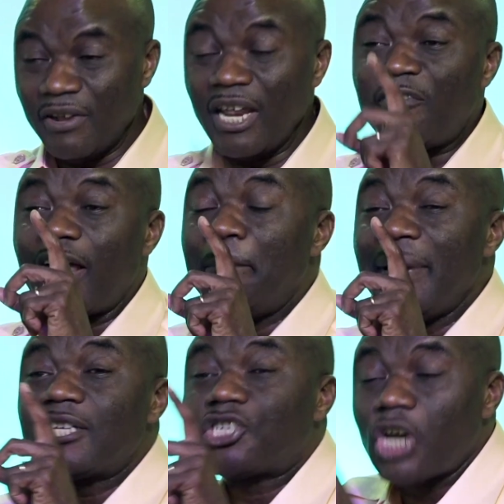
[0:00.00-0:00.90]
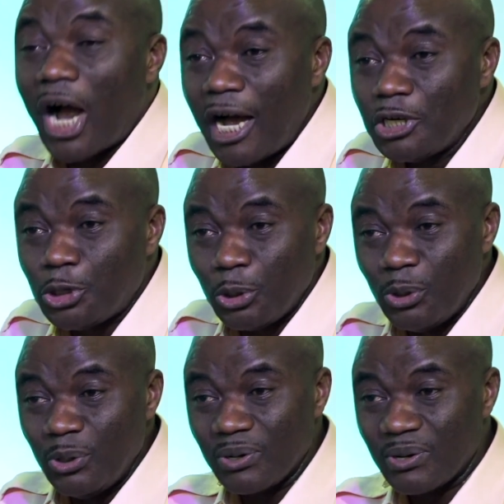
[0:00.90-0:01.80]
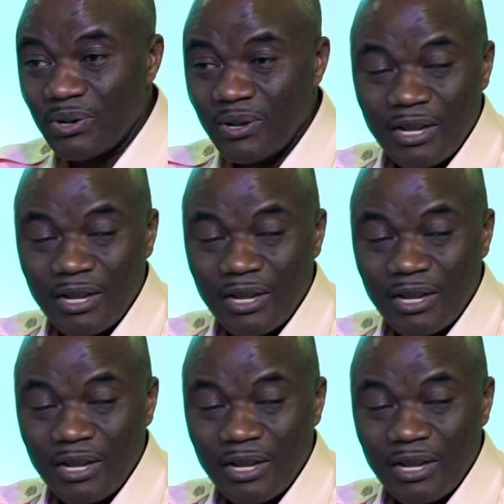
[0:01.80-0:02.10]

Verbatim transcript: Even if I misjudge you,